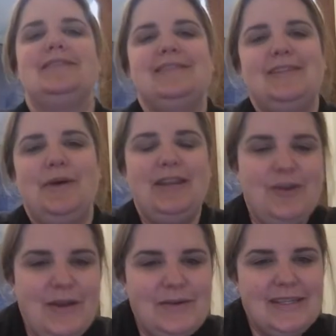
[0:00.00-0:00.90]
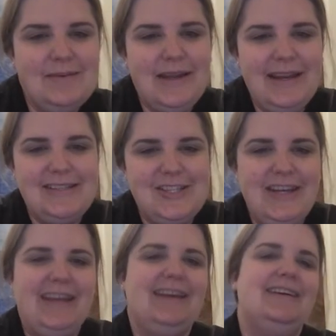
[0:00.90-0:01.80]
And so I knew he was going to be an
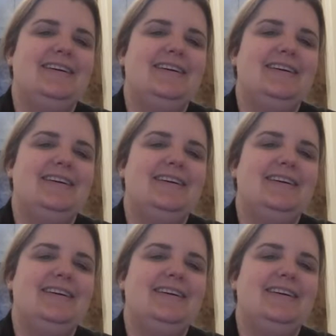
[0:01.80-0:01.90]
engineer.